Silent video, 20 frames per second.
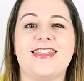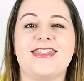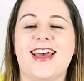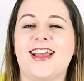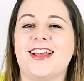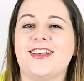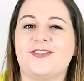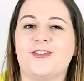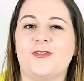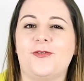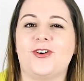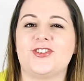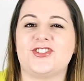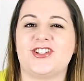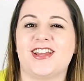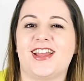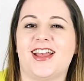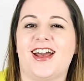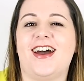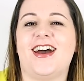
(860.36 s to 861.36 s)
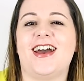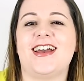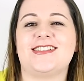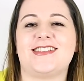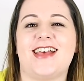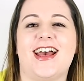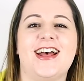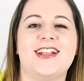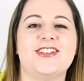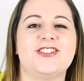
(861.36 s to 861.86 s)
Thanks for watching
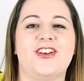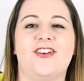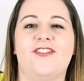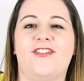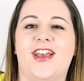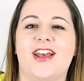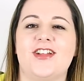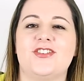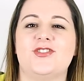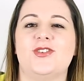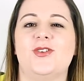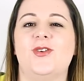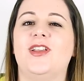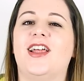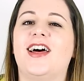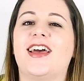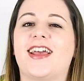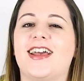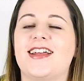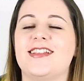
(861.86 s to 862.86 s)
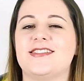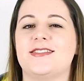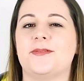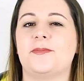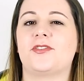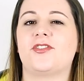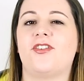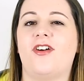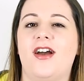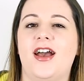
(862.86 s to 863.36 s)
guys and don't forget to like and
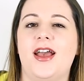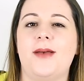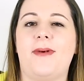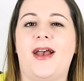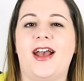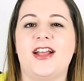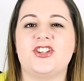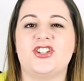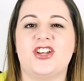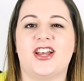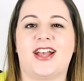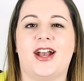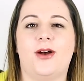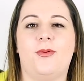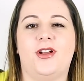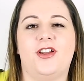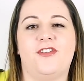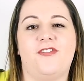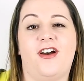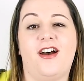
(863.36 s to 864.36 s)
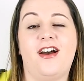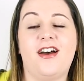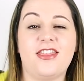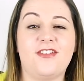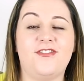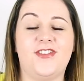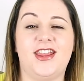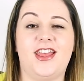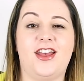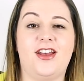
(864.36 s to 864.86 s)
subscribe and check out one of our
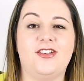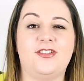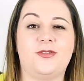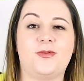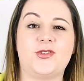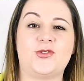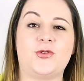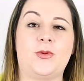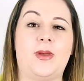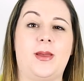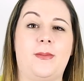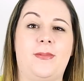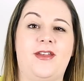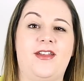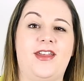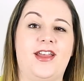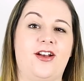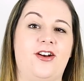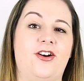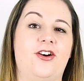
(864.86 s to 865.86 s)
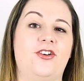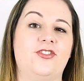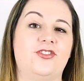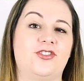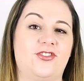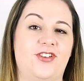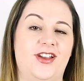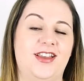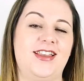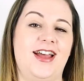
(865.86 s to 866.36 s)
other videos which will be appearing on
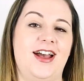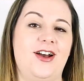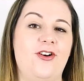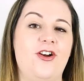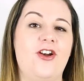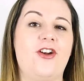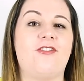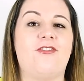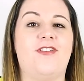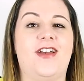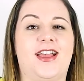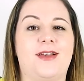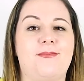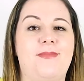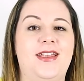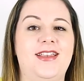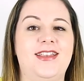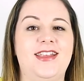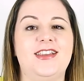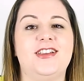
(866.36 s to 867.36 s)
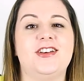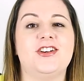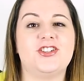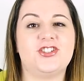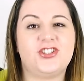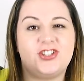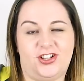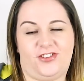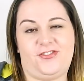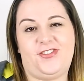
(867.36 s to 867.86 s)
screen now, recommended
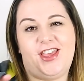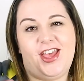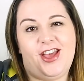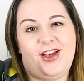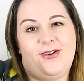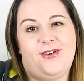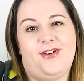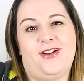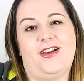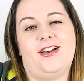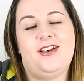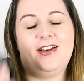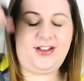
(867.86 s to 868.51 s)
just for you.